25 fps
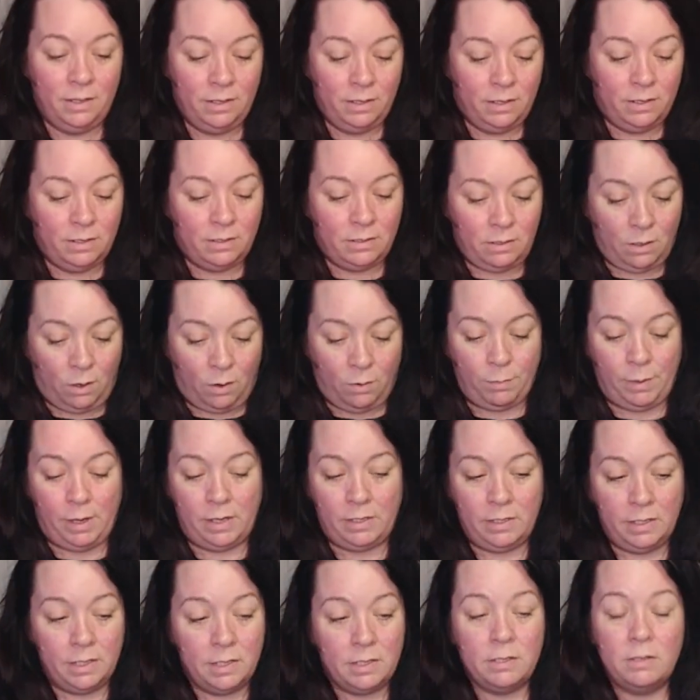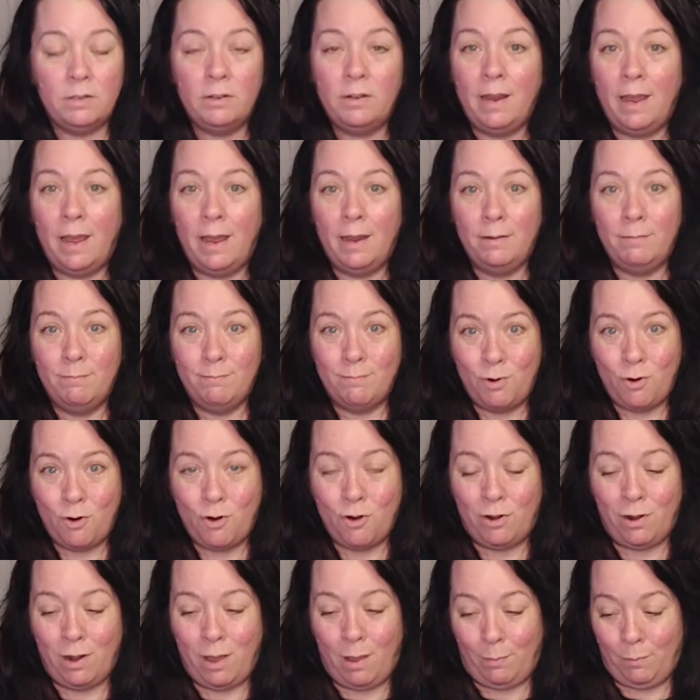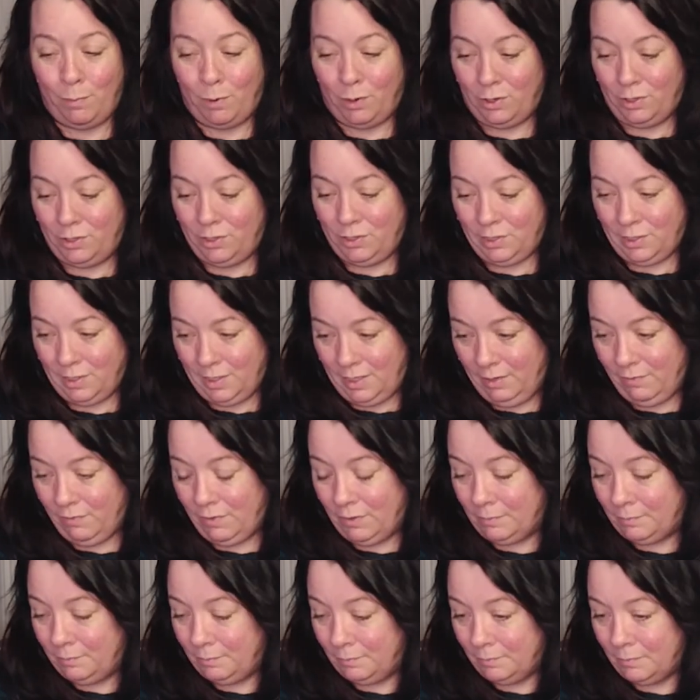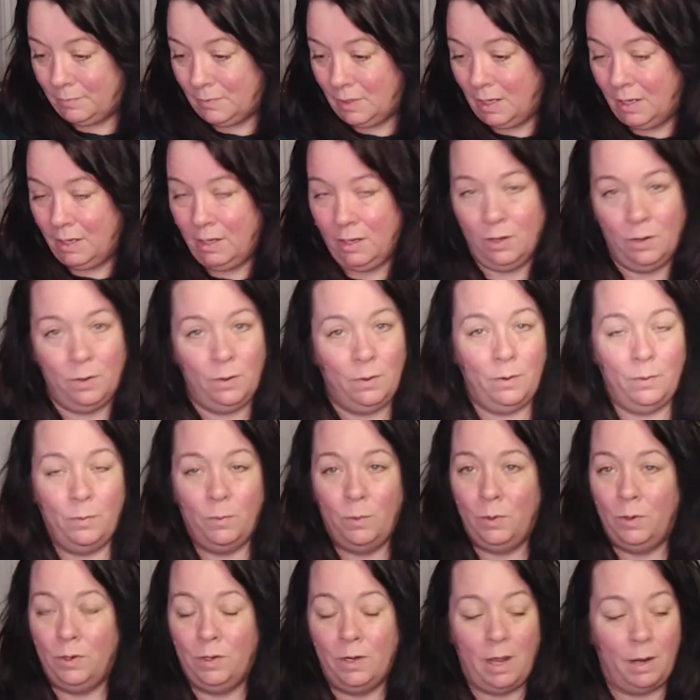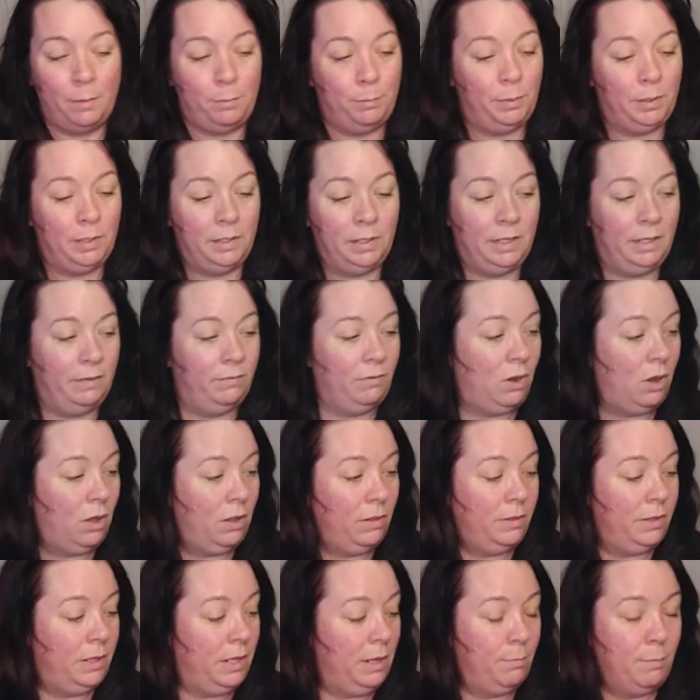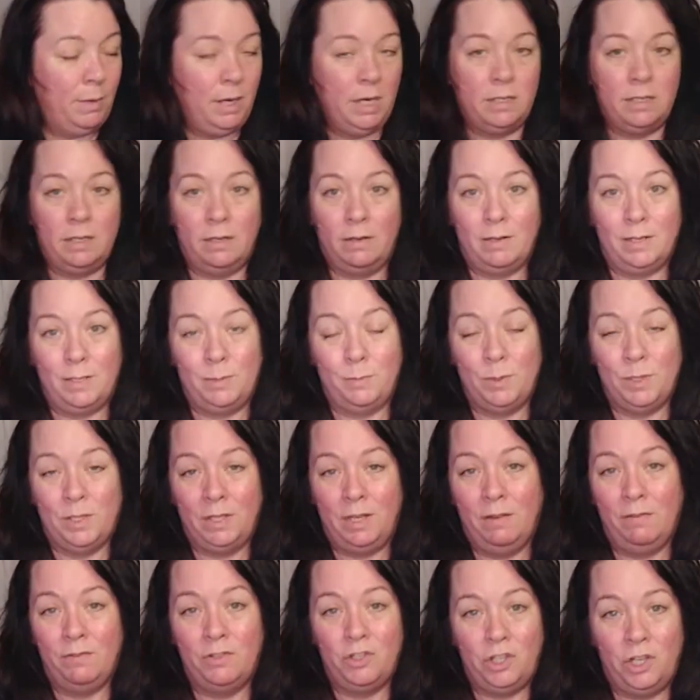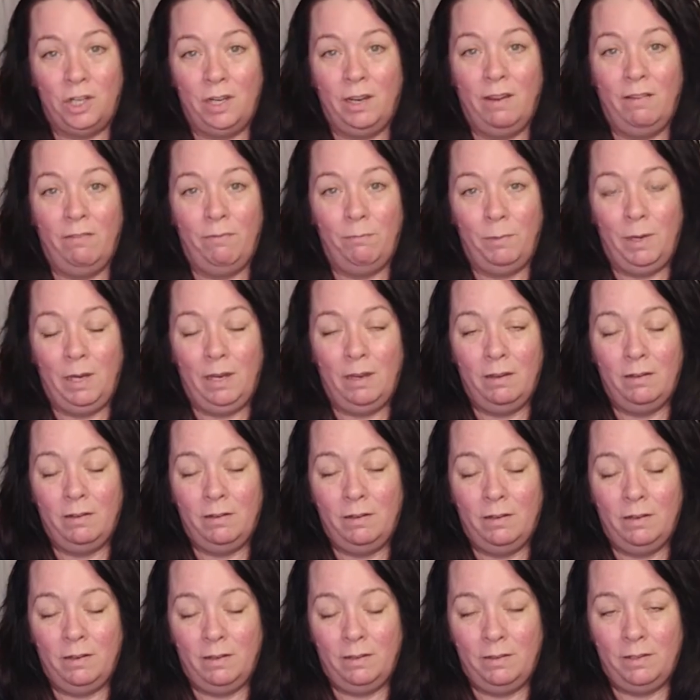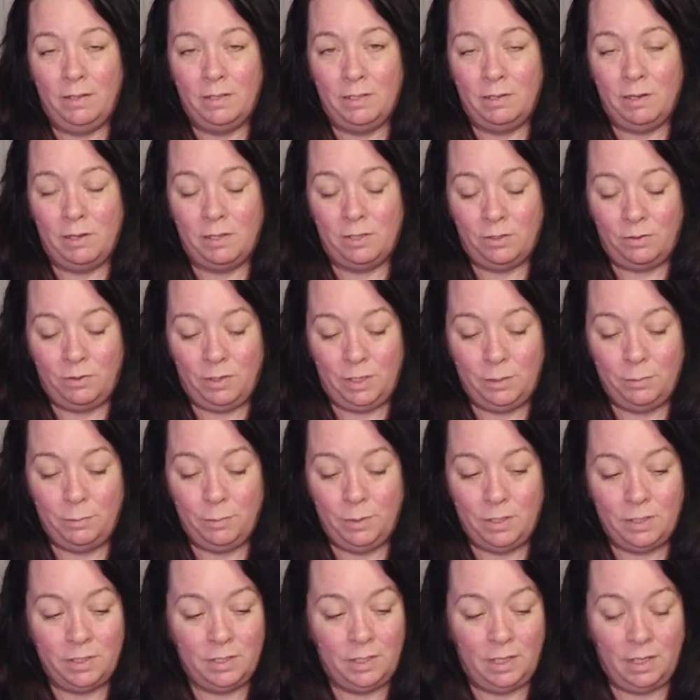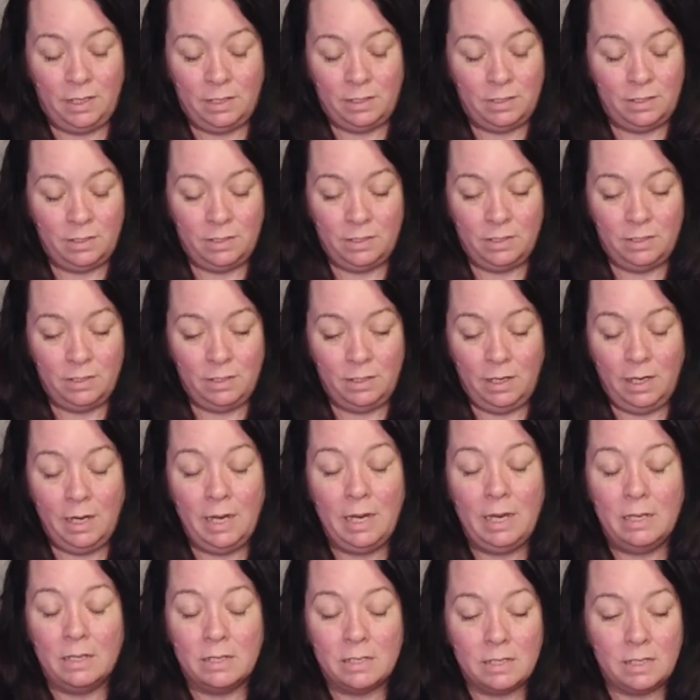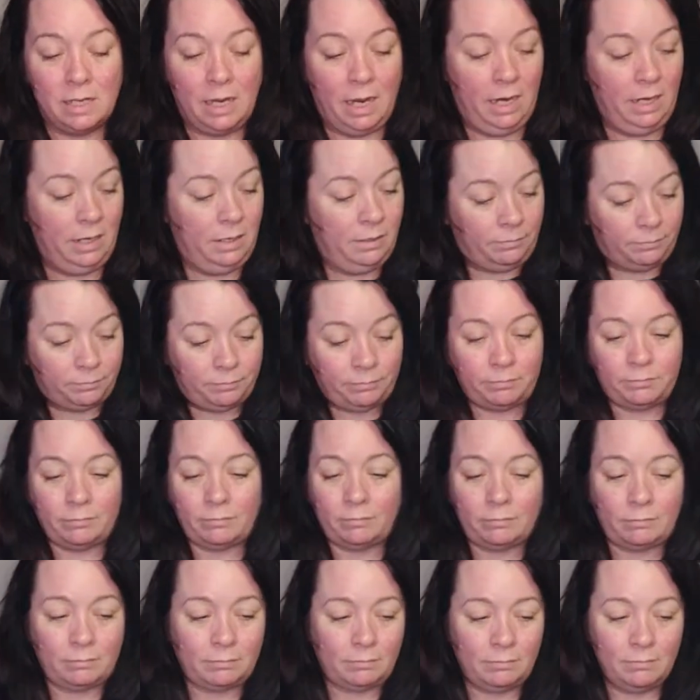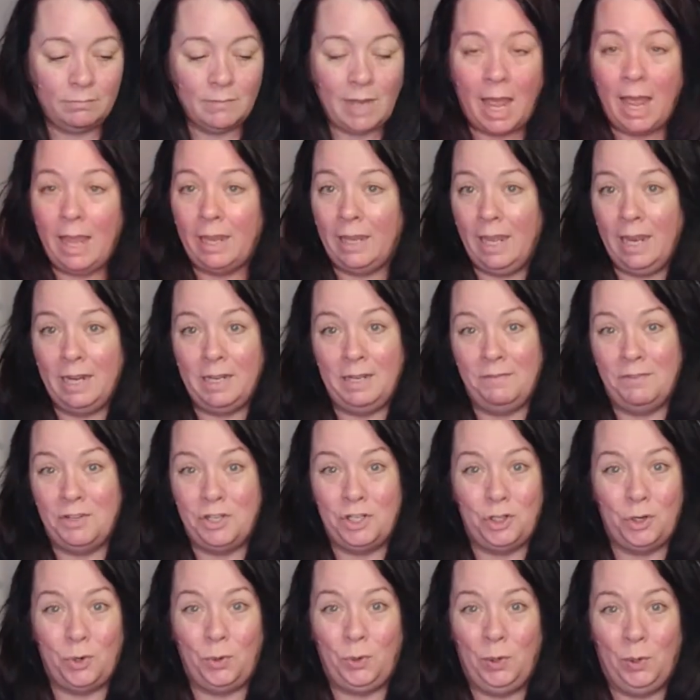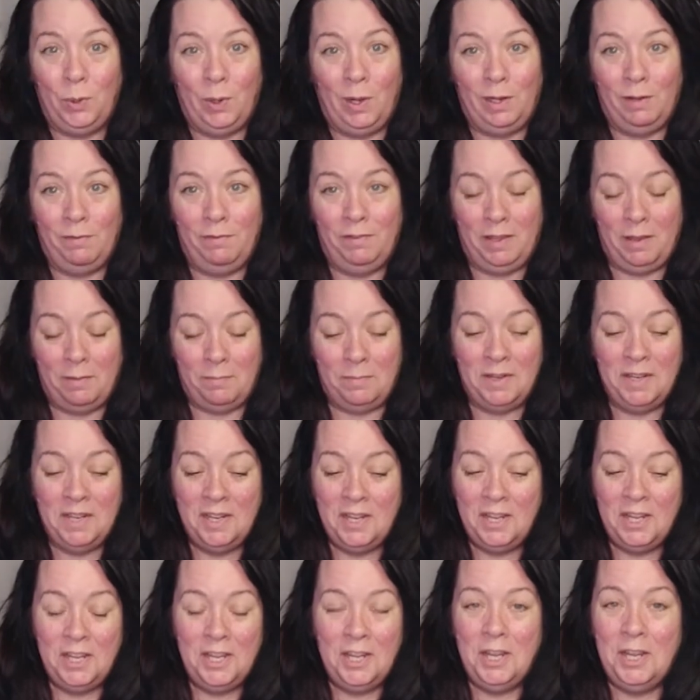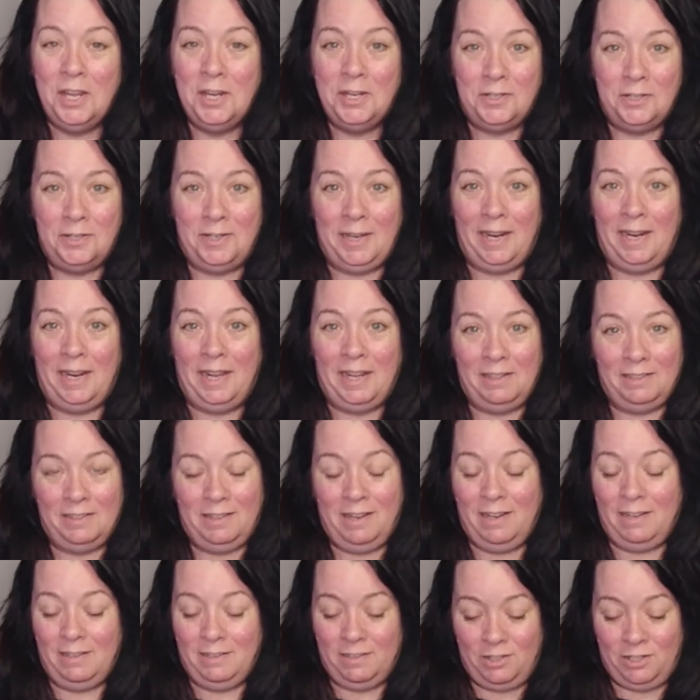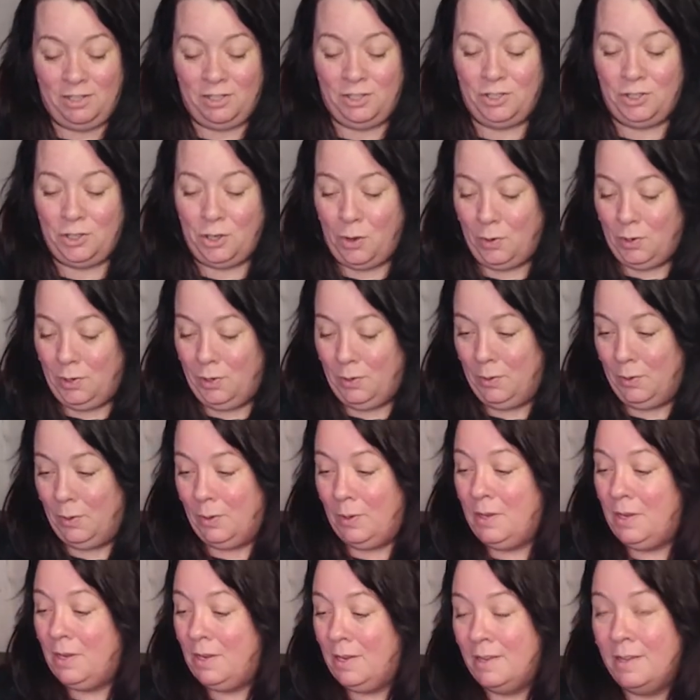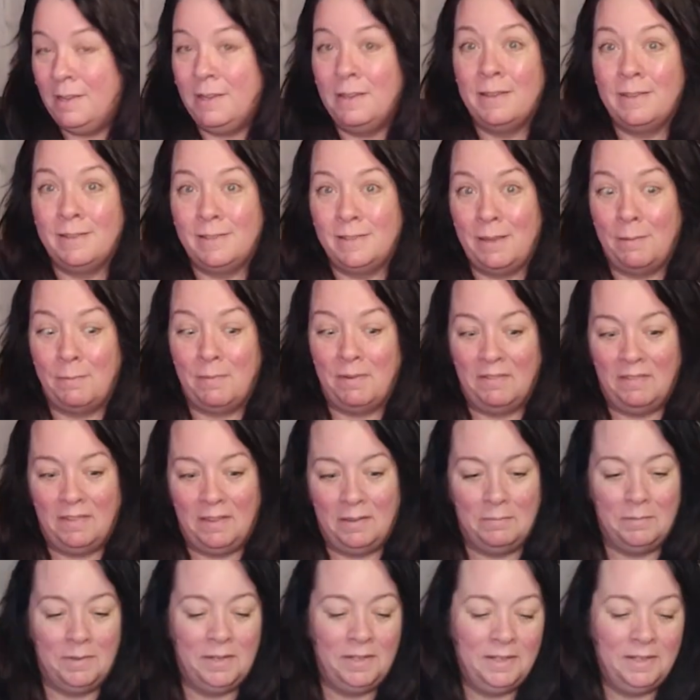So my sister had more up her sleeve. You would not believe all the amazing Christmas gifts she gave me this last Christmas. It's insane. I can't even show you all of them today. I'll just show you some of them.